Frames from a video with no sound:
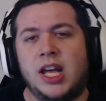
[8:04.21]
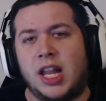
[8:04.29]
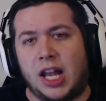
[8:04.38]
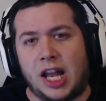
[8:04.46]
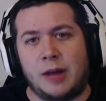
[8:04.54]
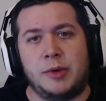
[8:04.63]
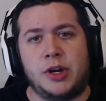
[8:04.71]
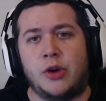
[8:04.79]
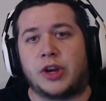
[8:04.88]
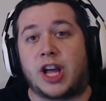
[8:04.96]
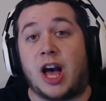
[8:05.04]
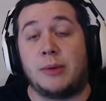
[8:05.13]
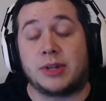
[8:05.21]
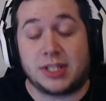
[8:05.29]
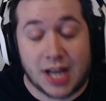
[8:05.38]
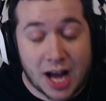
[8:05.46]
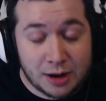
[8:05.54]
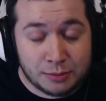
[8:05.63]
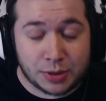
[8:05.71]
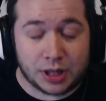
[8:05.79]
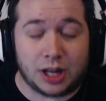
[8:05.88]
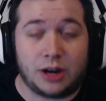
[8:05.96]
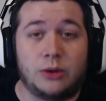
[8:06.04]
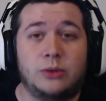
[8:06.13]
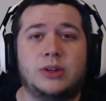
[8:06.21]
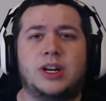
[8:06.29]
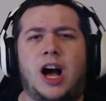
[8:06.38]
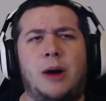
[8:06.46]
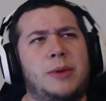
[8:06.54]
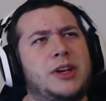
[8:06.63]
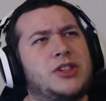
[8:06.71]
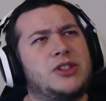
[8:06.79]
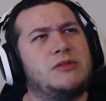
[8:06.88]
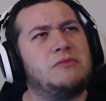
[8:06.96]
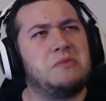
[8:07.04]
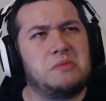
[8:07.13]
let me know in the comments down below. Comments